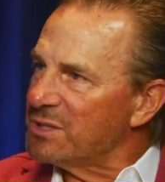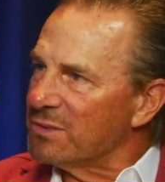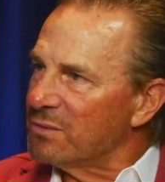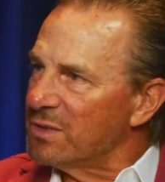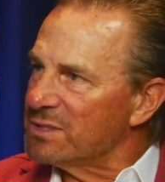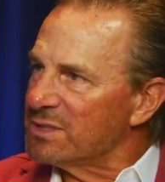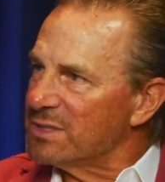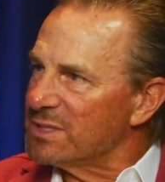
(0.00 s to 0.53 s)

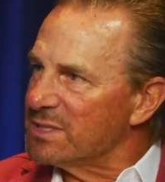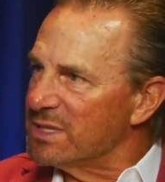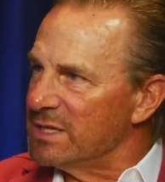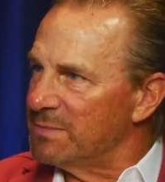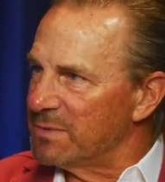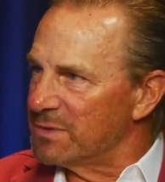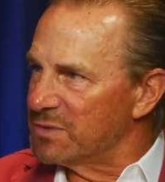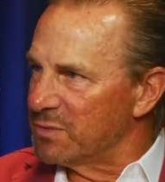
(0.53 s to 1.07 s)
wasn't as
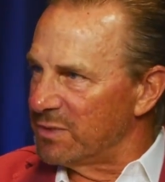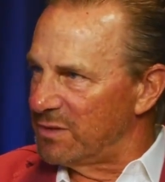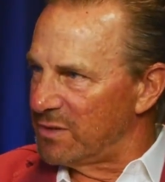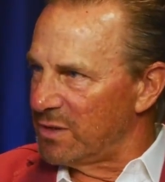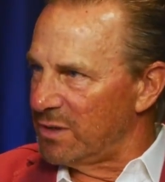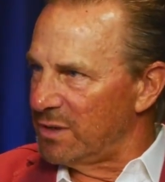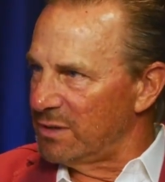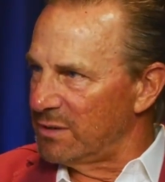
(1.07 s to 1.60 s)
deep as we
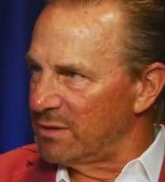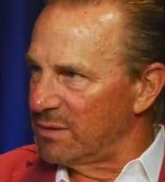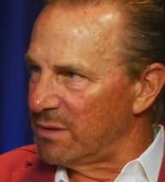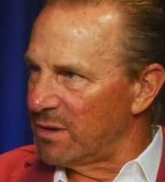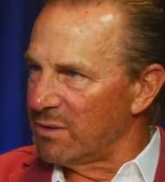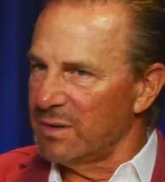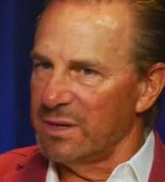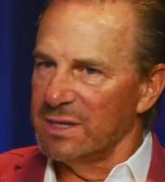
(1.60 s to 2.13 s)
thought.
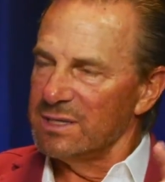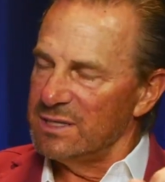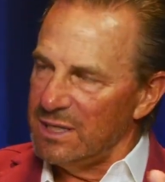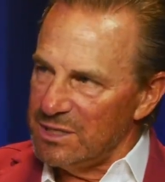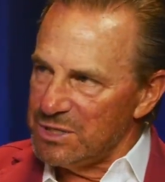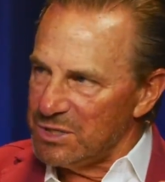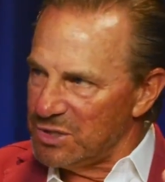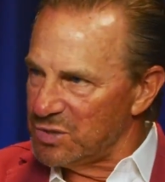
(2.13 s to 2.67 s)
Our
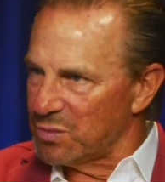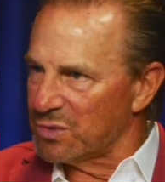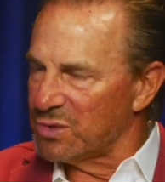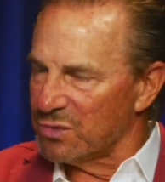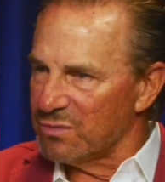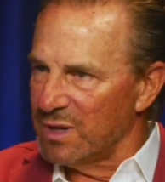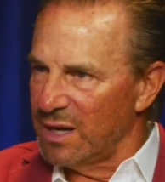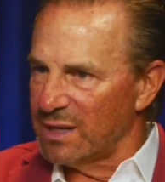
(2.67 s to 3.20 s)
intentions were
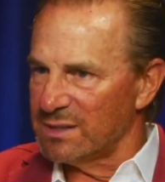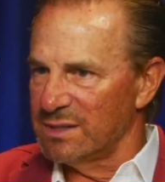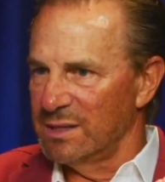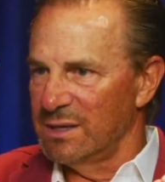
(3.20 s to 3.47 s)
correct.